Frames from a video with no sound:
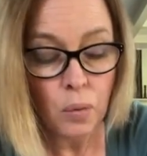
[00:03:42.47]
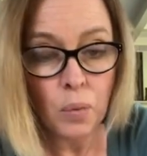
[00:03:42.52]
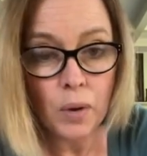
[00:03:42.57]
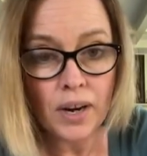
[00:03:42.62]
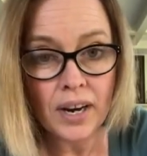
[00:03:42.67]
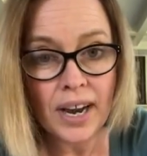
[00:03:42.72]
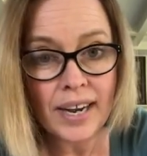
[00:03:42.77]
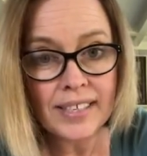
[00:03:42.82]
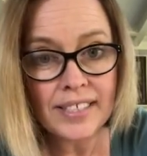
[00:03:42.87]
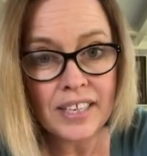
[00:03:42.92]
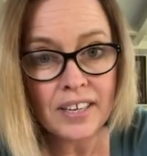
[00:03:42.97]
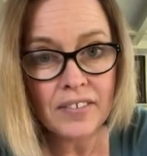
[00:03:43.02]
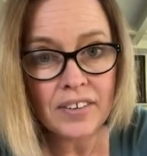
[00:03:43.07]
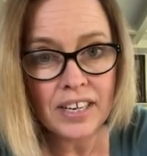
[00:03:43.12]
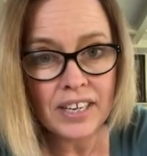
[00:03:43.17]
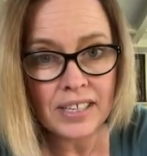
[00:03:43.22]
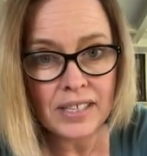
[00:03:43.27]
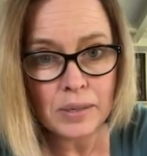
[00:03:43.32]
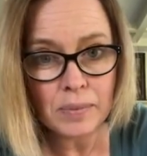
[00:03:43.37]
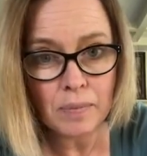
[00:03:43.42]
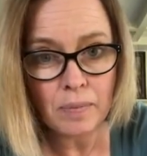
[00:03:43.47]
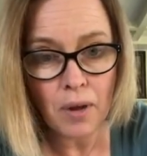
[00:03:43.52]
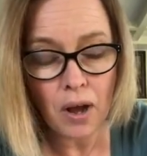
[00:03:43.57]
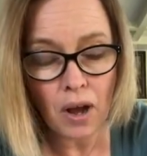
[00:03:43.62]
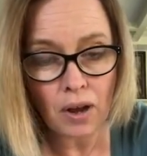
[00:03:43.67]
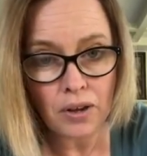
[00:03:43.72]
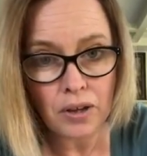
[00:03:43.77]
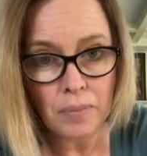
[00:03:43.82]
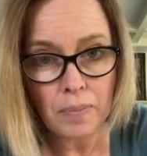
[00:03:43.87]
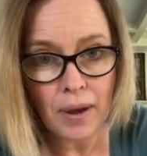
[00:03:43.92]
What activities
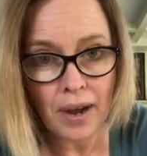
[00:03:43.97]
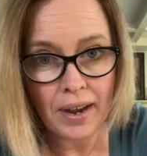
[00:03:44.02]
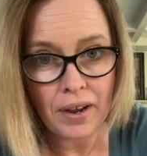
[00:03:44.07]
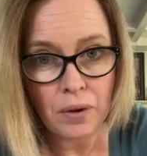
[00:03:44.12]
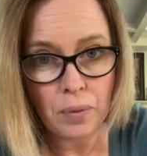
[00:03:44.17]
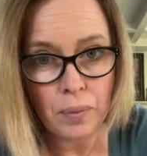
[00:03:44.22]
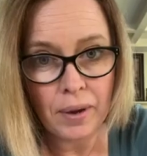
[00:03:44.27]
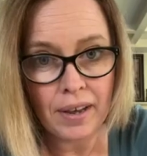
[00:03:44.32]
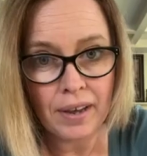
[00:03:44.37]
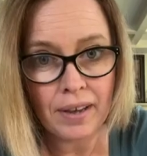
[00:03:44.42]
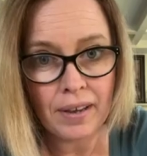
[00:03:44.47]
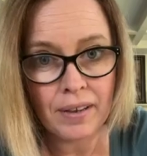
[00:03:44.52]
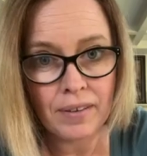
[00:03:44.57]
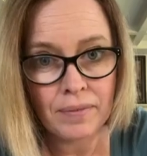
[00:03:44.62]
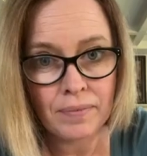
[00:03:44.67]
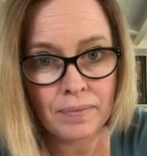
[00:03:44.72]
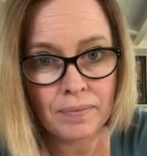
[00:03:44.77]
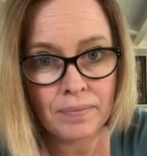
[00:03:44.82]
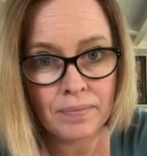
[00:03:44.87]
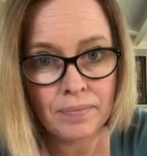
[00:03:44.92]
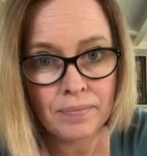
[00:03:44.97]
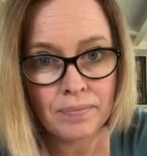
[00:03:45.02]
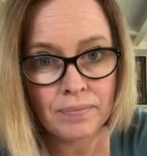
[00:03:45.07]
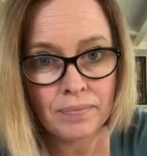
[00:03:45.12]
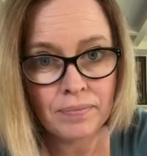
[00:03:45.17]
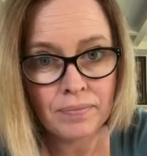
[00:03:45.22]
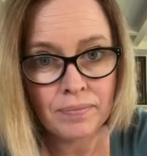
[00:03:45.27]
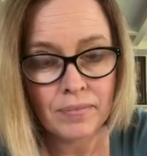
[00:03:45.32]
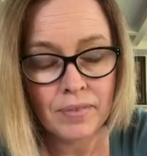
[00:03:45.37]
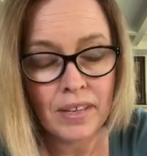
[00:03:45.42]
occupy your week?
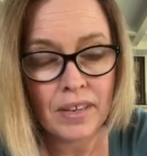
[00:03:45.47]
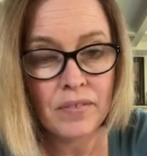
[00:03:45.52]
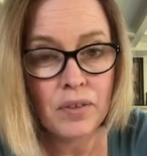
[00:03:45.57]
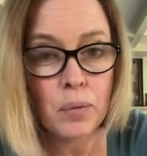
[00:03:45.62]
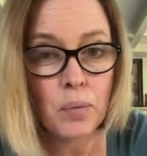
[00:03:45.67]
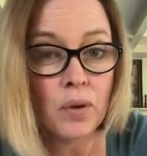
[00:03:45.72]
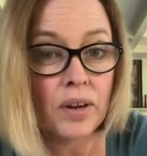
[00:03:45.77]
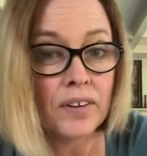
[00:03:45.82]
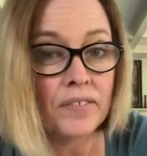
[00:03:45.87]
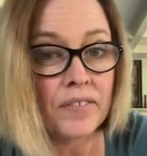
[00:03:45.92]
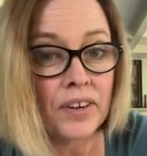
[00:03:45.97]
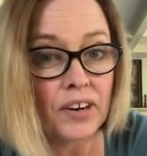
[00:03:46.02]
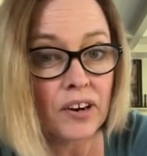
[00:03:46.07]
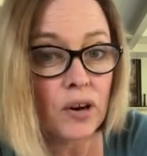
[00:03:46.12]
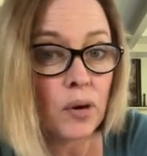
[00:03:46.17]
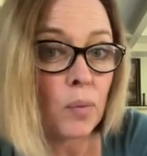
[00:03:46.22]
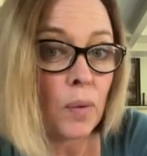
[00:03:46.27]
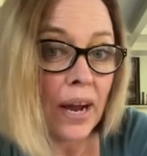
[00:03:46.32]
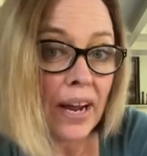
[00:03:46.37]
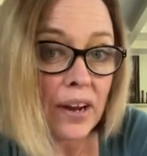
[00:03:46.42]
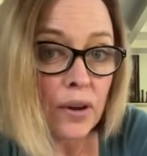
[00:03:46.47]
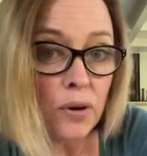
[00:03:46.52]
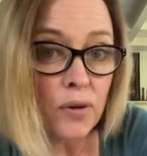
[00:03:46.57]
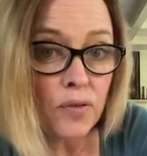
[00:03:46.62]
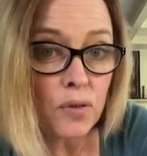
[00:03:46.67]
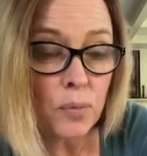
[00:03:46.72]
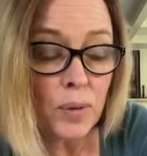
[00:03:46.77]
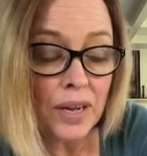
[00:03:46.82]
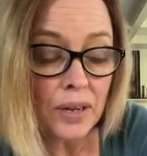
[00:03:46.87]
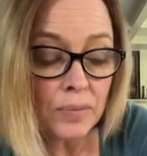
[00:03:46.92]
If you want to figure out why you're
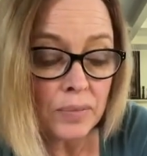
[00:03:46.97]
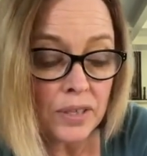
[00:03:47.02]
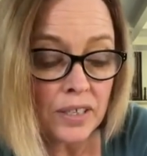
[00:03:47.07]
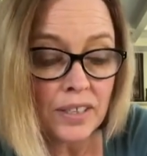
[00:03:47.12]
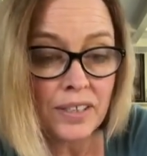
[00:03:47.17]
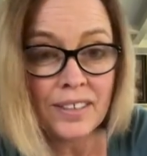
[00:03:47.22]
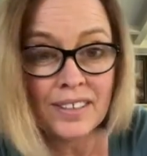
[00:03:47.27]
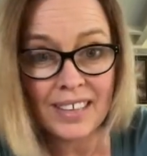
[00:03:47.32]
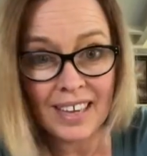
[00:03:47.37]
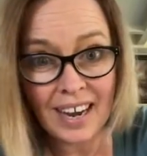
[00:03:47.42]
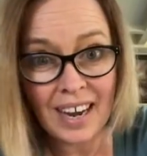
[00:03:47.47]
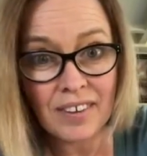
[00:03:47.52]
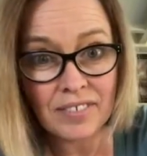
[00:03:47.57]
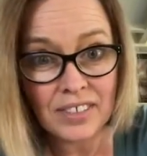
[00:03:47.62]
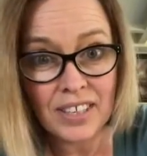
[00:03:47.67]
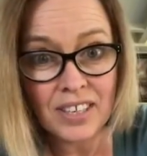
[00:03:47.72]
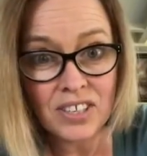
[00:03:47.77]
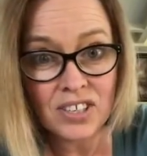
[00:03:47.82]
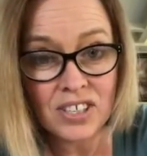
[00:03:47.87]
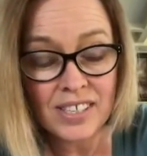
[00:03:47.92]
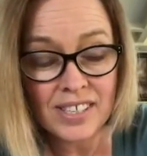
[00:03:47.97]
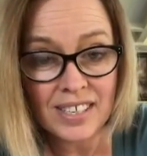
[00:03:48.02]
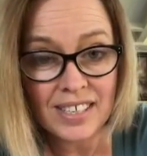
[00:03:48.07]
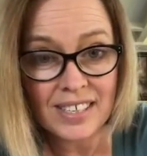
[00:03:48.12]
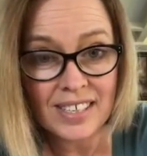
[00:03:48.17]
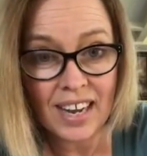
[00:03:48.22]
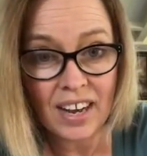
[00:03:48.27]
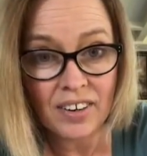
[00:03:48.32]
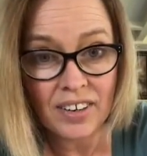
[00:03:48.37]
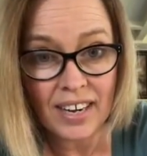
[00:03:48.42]
overwhelmed, you have to actually
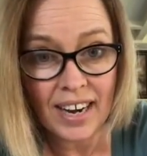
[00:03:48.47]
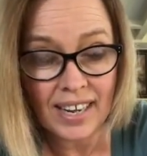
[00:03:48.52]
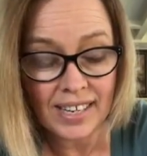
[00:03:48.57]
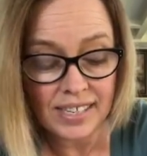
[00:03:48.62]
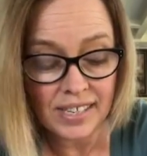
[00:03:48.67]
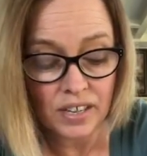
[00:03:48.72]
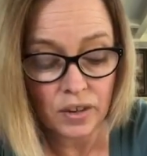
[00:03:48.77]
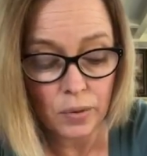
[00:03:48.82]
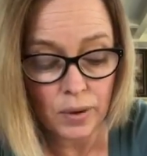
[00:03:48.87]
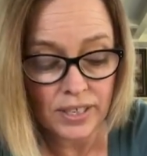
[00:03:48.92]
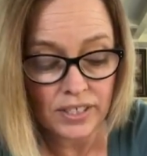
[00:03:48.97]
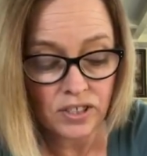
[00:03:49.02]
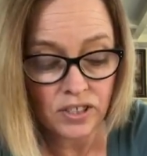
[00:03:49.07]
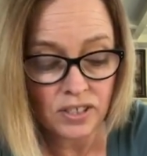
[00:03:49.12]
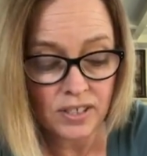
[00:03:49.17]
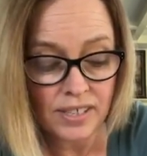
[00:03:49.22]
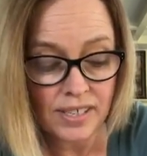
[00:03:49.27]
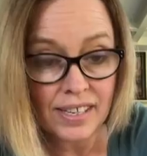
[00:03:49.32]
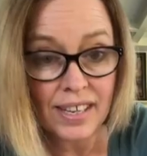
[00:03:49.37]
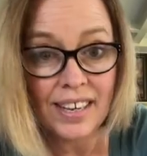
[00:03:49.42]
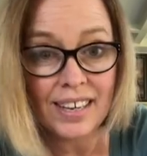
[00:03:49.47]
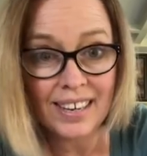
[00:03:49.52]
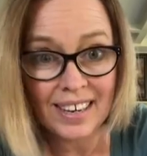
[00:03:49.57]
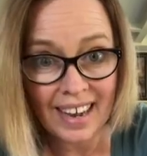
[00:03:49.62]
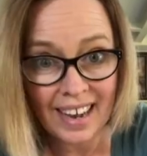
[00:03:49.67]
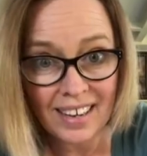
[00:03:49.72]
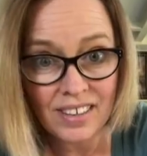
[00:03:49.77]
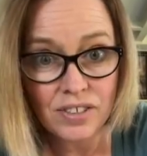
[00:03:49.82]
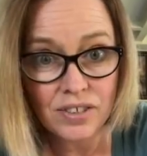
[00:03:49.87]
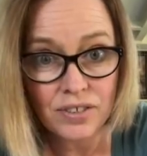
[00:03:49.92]
sit down and ask the questions
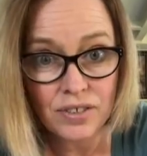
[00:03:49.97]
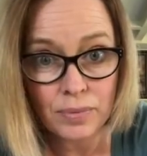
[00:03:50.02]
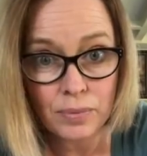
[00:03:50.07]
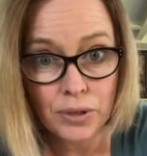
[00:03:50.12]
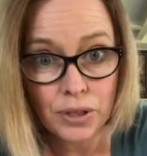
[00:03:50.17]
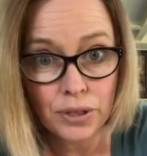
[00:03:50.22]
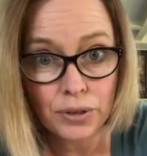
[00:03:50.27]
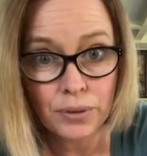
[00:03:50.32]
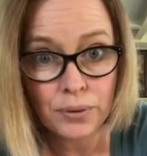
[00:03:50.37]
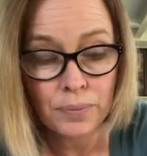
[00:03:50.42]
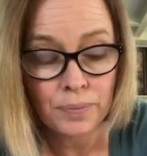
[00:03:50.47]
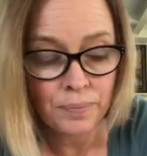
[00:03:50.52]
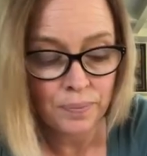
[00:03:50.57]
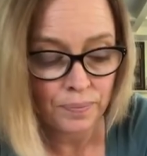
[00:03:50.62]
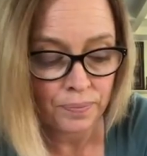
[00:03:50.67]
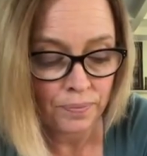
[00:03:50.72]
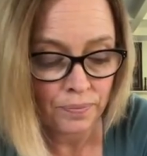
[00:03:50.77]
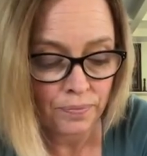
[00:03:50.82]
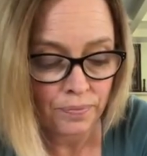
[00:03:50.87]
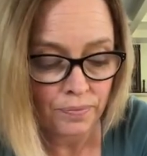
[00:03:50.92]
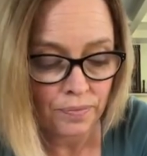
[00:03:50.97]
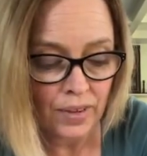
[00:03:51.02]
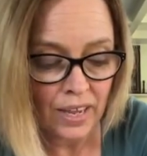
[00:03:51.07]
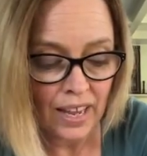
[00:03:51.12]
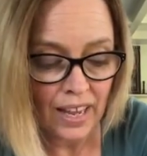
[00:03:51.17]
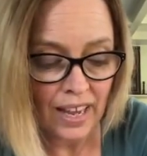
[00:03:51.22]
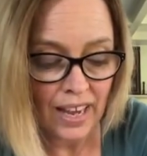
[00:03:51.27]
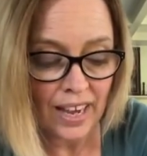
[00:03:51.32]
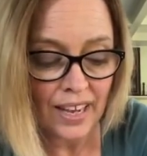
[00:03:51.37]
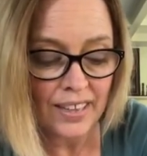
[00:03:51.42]
and answer them too.
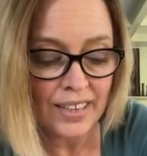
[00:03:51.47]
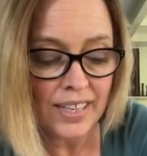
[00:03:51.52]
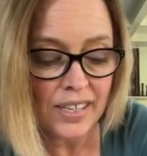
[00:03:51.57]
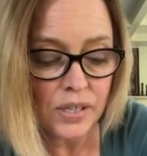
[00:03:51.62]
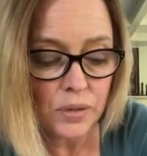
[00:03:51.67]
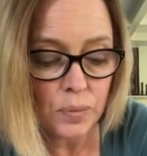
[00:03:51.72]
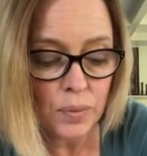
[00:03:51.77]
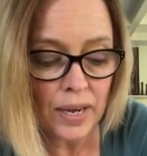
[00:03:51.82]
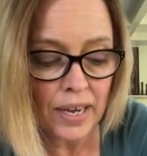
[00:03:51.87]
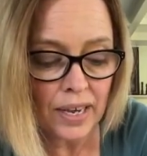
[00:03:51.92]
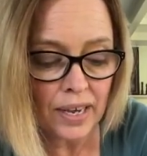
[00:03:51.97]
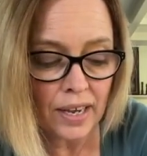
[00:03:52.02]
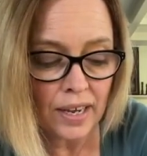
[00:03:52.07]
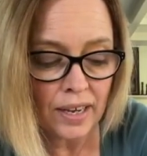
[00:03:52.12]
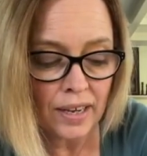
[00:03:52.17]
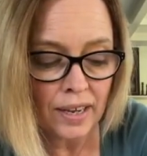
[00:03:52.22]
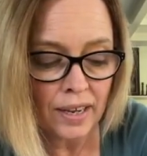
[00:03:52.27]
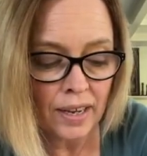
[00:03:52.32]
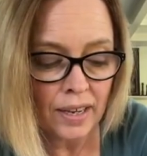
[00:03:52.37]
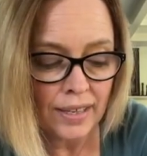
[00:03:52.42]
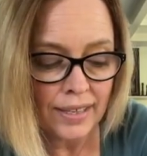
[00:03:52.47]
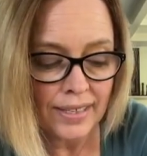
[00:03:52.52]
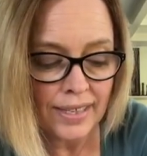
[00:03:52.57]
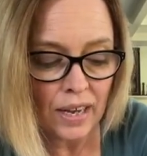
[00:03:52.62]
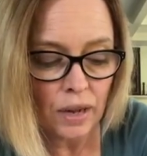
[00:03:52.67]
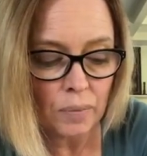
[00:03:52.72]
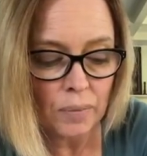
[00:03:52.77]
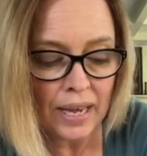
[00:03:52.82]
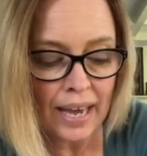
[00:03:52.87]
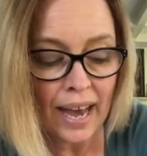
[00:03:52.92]
And this week,
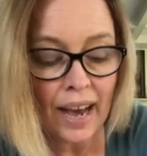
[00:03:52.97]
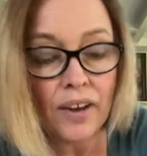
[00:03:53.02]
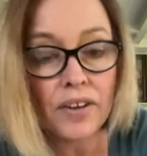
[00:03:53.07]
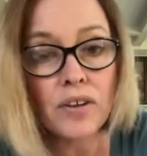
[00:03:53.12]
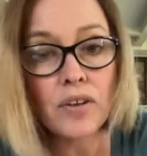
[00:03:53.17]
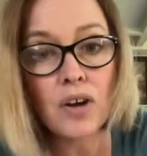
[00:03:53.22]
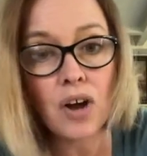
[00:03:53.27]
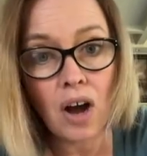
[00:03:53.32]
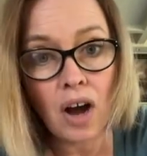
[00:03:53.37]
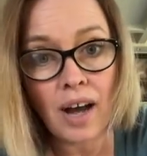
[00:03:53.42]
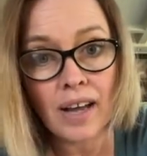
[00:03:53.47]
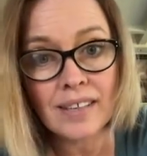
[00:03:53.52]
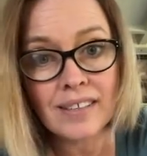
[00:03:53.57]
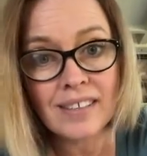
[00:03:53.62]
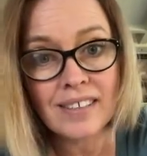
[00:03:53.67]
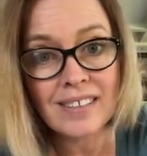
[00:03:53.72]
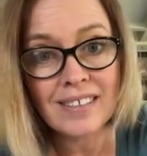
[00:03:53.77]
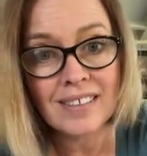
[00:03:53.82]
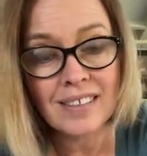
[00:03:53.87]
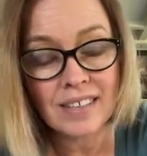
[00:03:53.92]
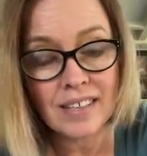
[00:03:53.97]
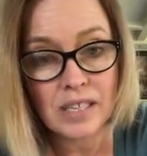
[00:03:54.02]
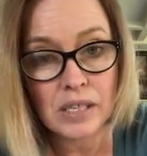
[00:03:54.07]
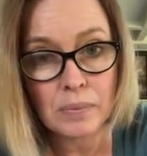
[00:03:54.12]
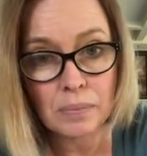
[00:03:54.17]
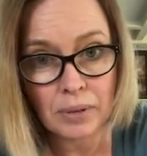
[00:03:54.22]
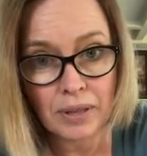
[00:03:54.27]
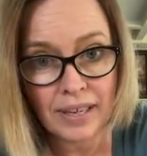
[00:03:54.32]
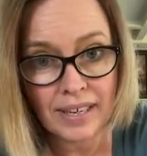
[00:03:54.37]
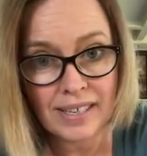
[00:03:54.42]
tell me how you got to
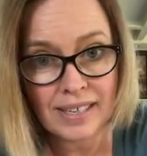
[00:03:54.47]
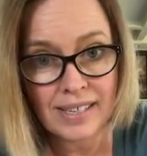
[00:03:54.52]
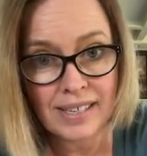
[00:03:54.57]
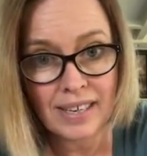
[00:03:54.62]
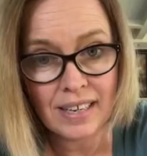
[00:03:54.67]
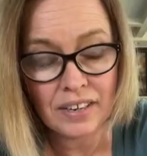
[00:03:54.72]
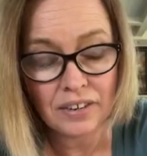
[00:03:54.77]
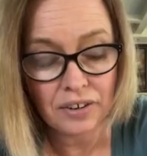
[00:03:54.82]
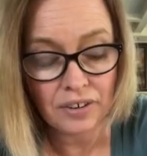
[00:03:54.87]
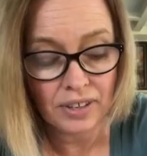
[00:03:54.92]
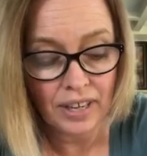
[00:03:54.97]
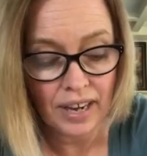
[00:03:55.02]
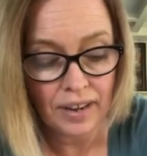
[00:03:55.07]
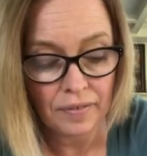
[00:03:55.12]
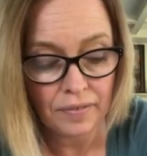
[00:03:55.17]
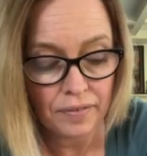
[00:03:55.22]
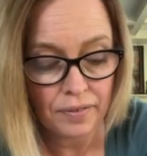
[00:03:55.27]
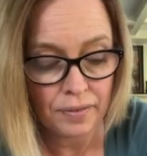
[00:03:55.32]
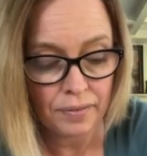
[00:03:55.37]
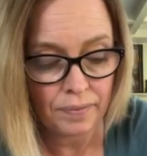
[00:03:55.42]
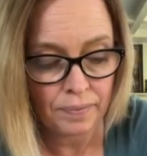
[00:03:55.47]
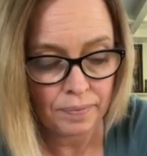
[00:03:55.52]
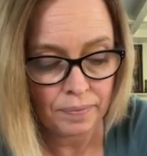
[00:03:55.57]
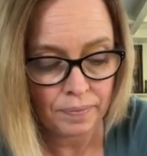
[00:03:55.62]
this place in your life.